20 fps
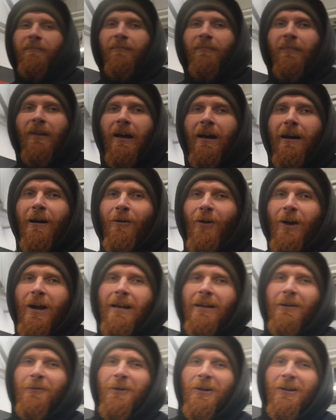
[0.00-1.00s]
Now
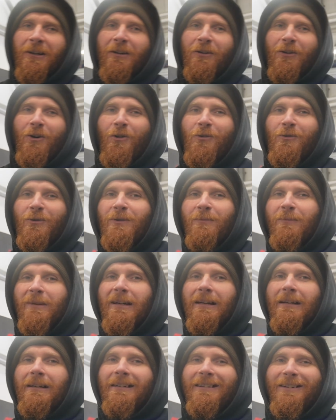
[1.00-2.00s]
anyone that knows
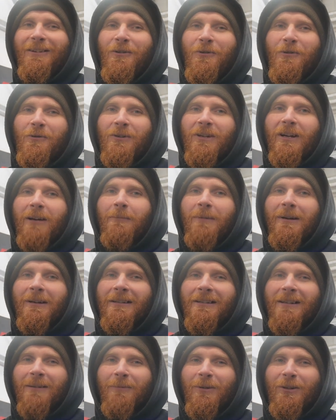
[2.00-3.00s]
me knows I'm
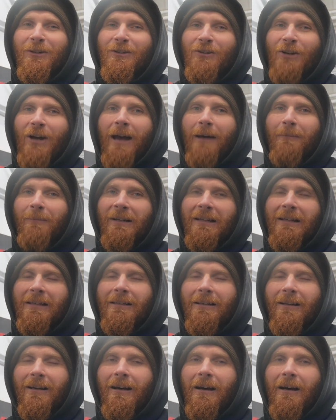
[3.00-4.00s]
into my
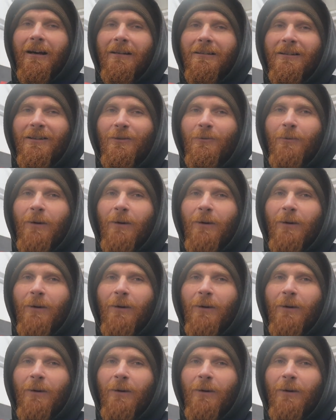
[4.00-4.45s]
Japanese cars as